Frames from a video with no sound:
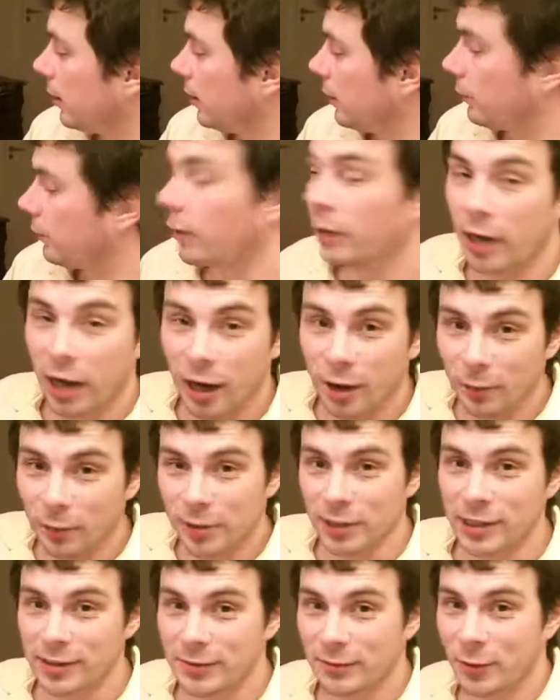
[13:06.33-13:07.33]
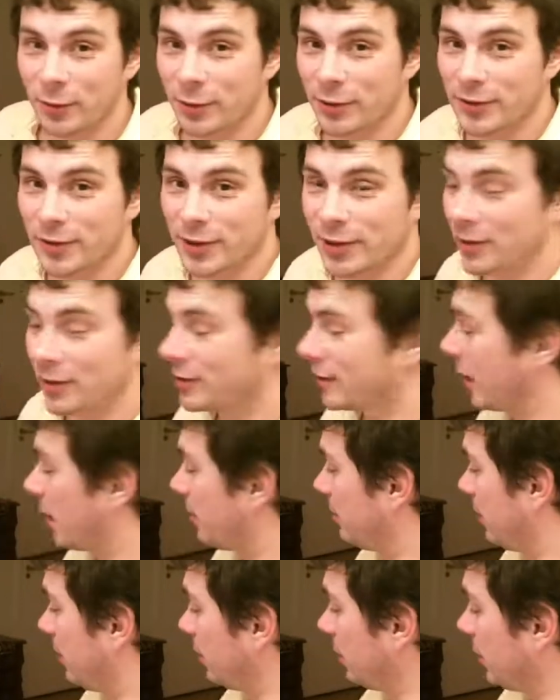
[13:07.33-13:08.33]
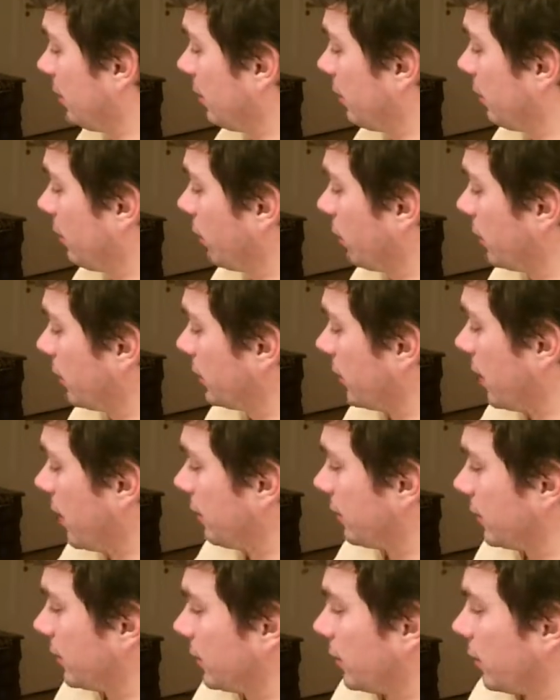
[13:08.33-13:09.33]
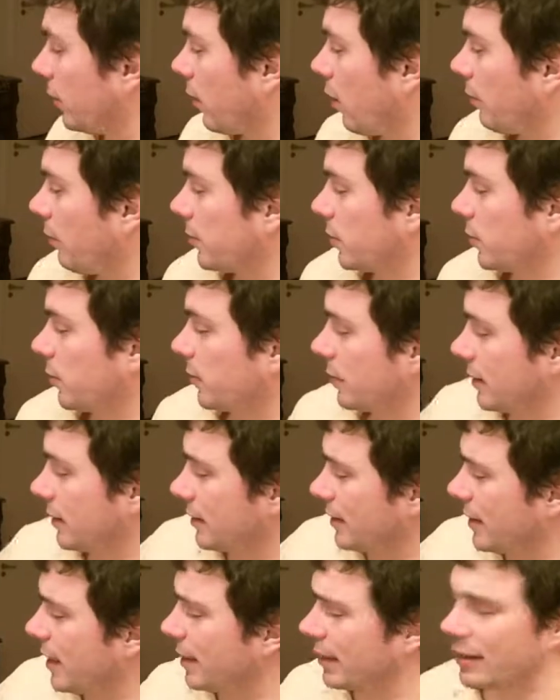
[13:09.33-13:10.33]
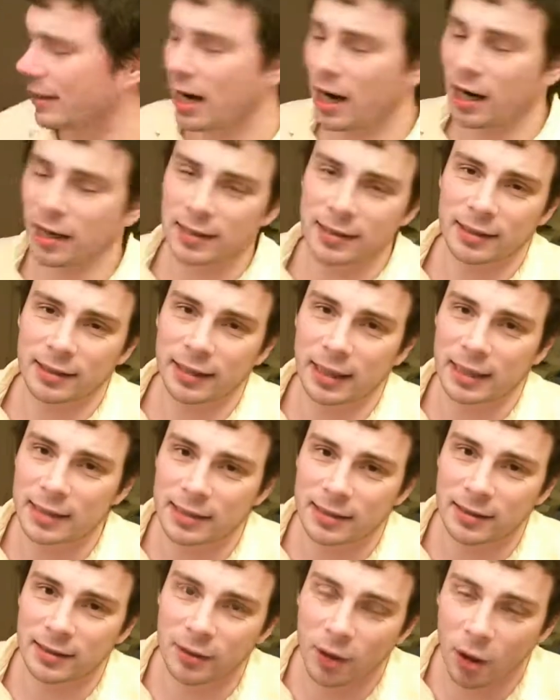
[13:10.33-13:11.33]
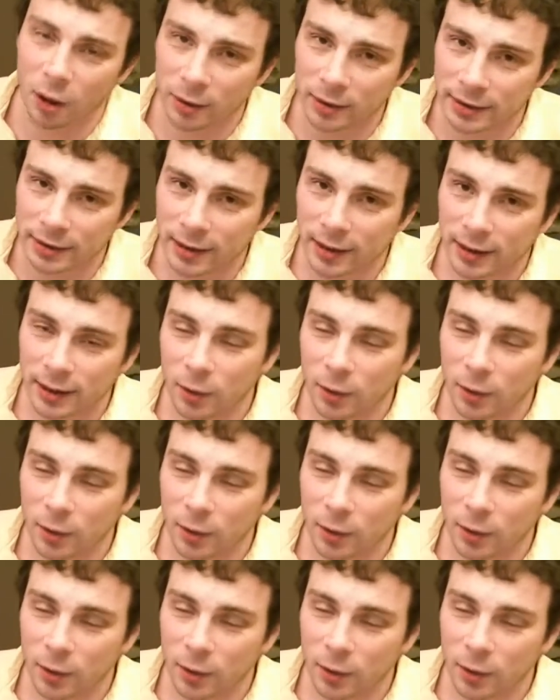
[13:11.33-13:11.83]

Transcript: For now, we're just focusing on the gameplay. Then, of course, you have the third option, which is selling cards against gold.